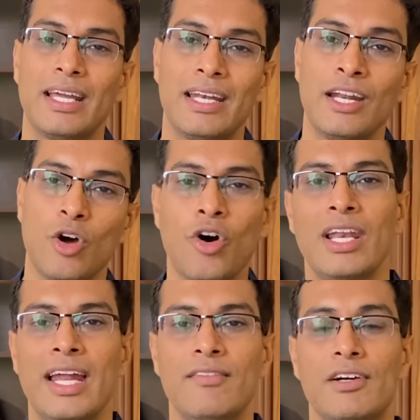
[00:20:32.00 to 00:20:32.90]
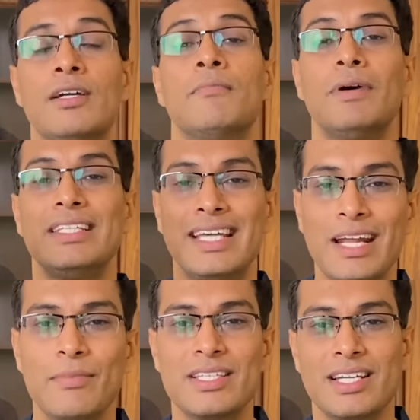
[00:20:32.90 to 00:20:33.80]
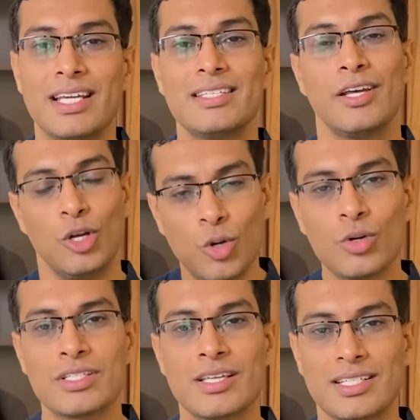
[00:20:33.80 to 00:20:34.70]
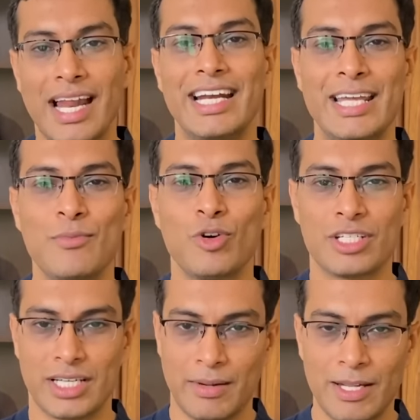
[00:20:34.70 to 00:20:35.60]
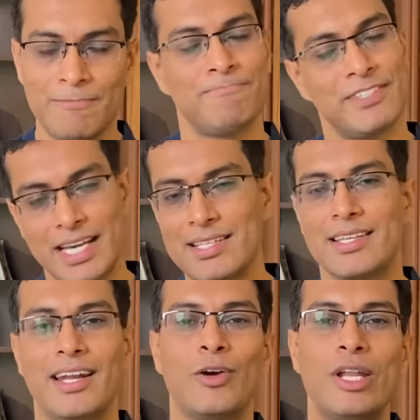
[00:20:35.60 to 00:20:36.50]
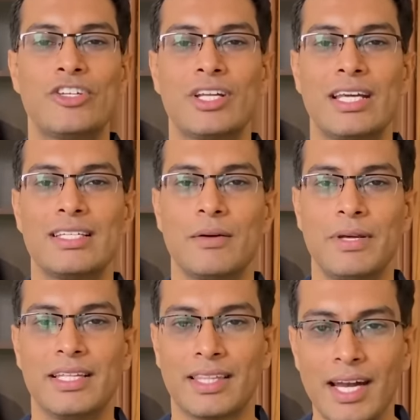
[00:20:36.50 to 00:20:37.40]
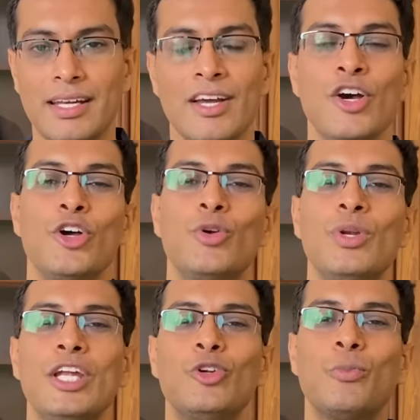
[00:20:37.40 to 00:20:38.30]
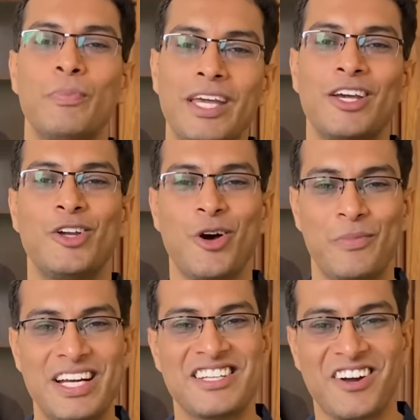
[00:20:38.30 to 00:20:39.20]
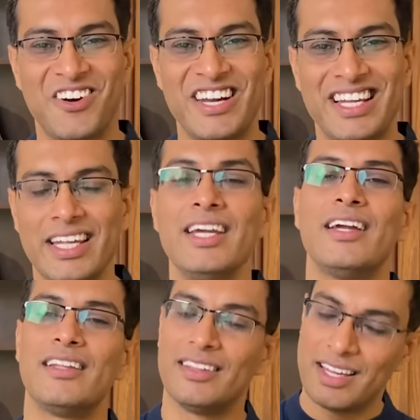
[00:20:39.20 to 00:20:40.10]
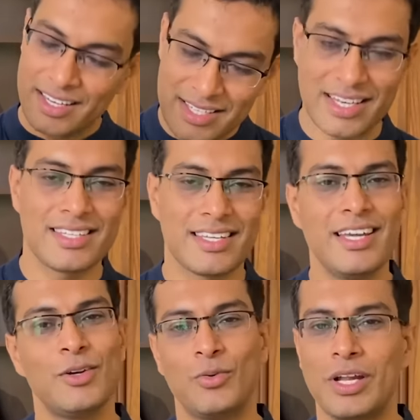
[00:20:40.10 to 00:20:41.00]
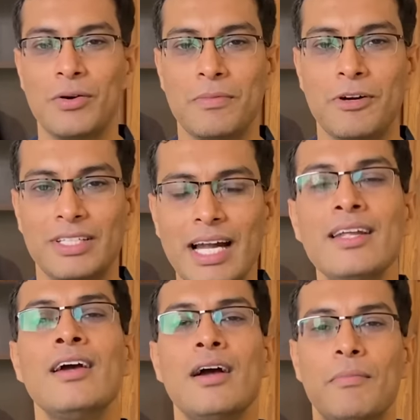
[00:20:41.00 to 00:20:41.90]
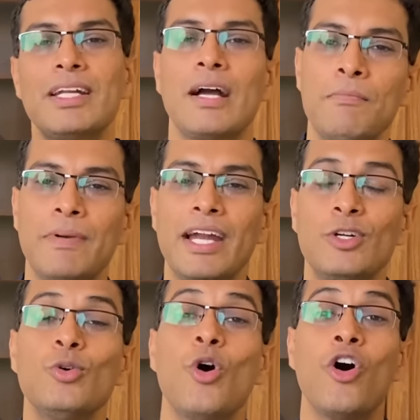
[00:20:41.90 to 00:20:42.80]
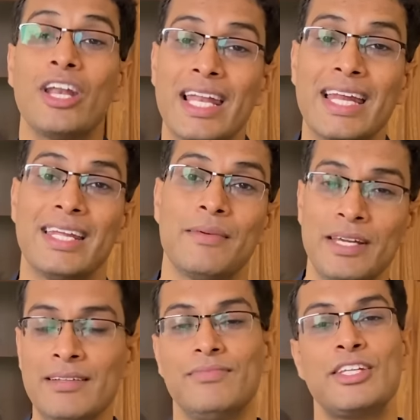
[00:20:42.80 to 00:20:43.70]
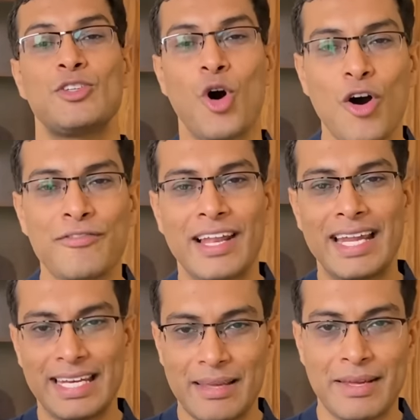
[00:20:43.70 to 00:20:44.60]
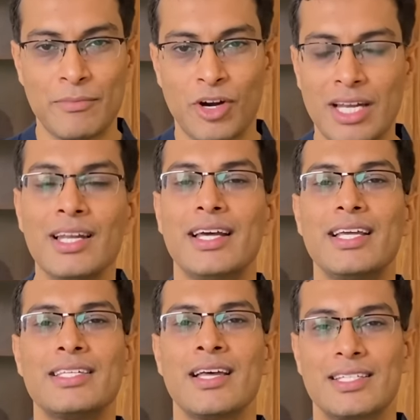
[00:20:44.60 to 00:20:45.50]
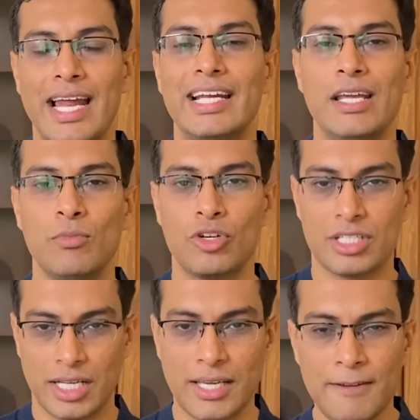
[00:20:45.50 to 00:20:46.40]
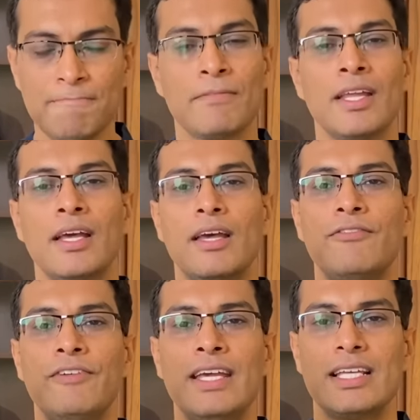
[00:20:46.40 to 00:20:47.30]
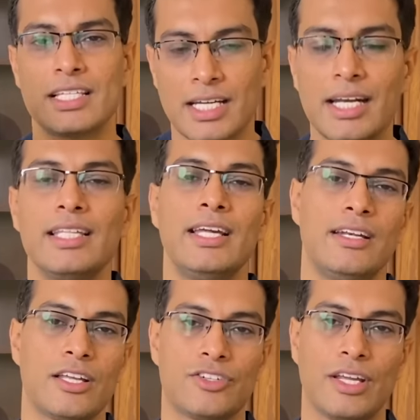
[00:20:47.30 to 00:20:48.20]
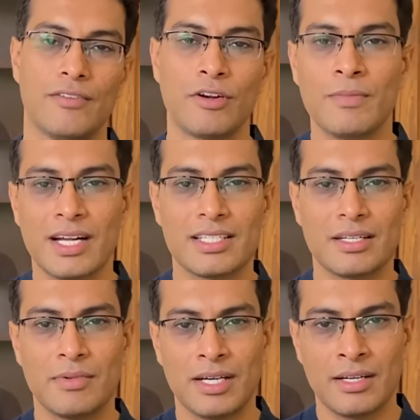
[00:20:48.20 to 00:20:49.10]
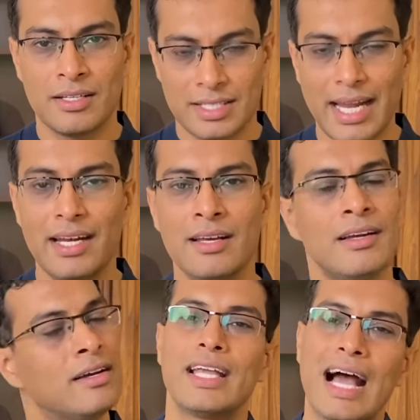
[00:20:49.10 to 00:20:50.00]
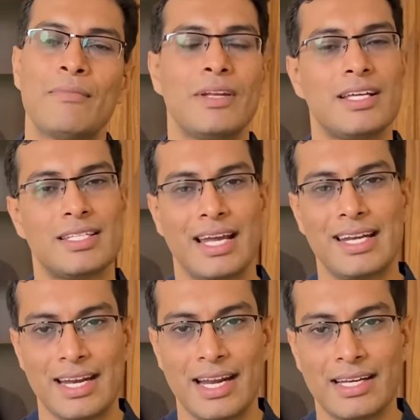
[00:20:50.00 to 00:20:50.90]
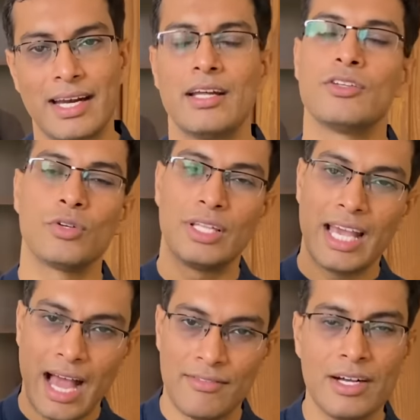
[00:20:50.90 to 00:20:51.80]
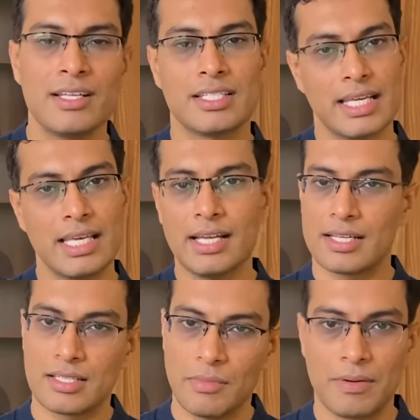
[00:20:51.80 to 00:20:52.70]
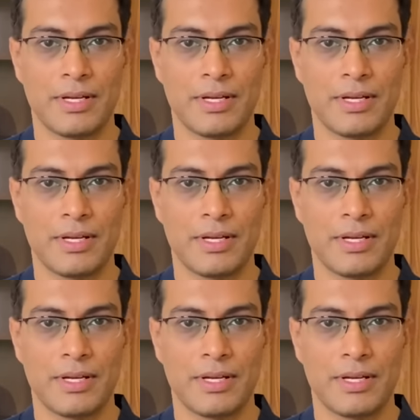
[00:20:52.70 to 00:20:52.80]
in an online world. But their business looks slightly more stable. Yes, regulation is a big threat. You need to pick your bets accordingly. It is risky, no doubt about that. But compared to online gaming, this offline gaming model is slightly more sticky. If we study the industry from a customer side, gamblers get addicted, so they have a sticky customer